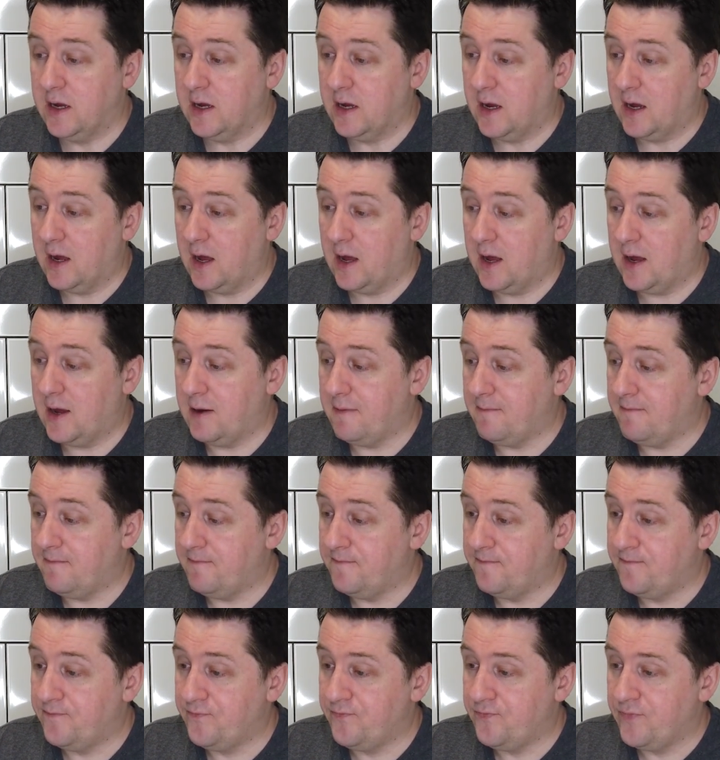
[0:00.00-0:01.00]
And
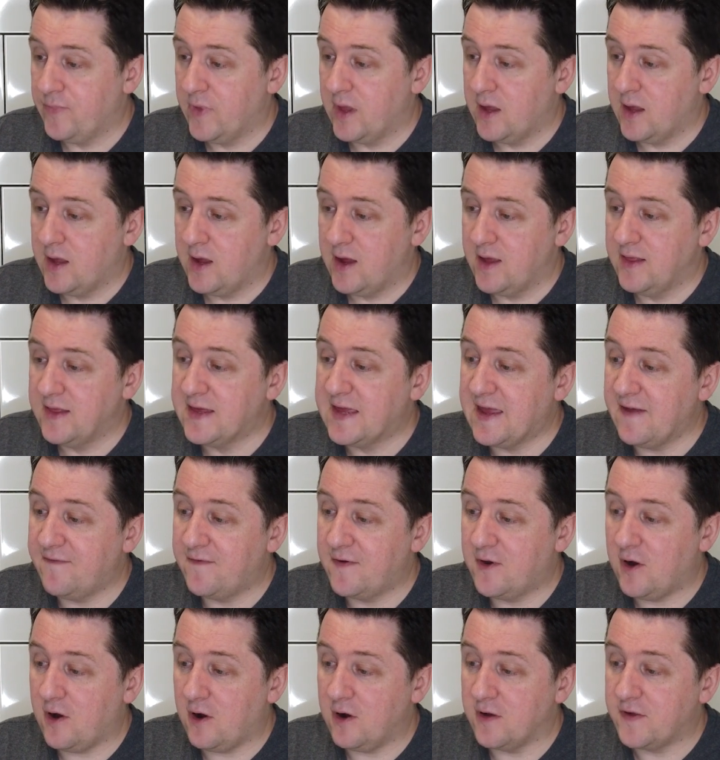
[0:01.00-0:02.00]
the gift
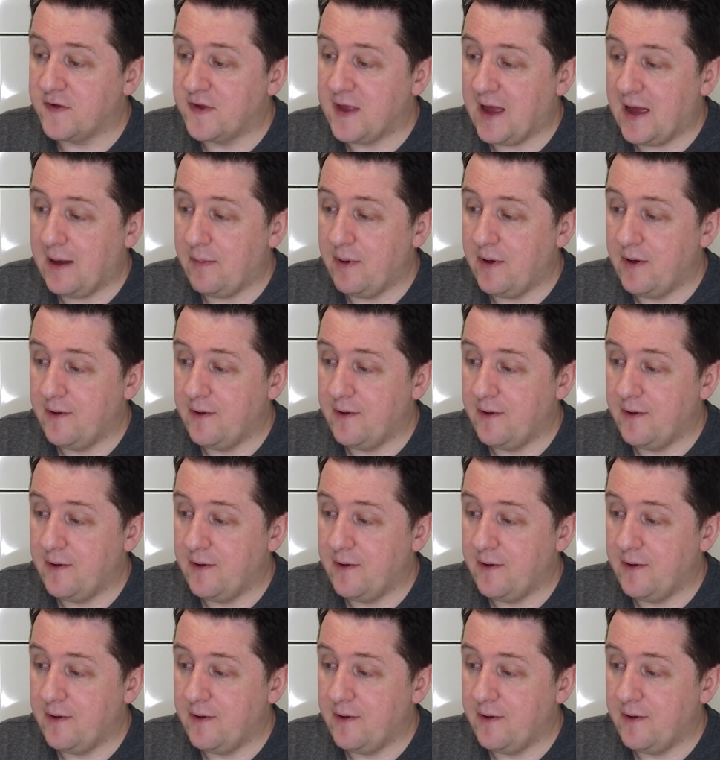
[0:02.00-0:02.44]
cards tab.